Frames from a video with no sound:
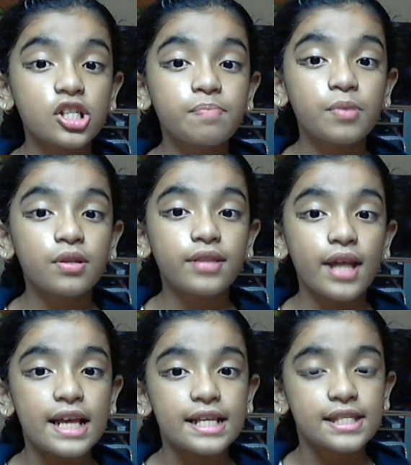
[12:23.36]
just
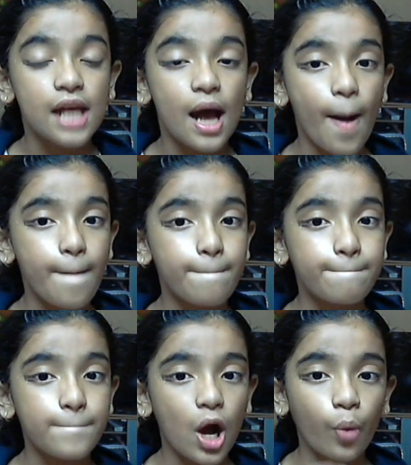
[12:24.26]
put this
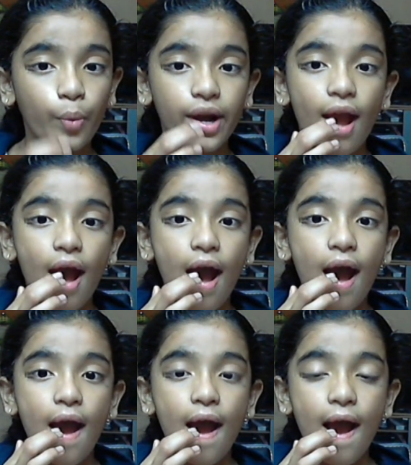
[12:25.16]
over
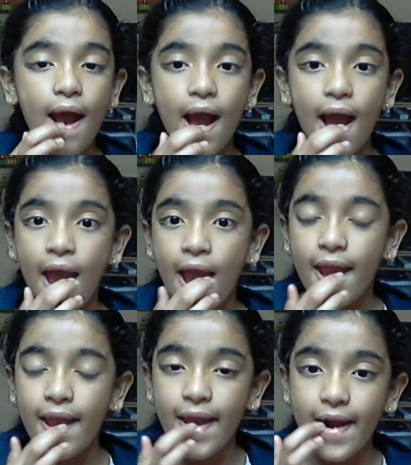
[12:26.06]

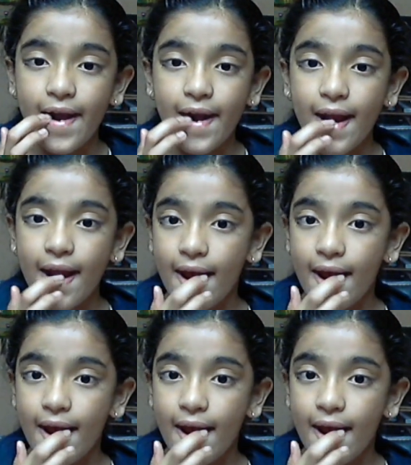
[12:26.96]
here.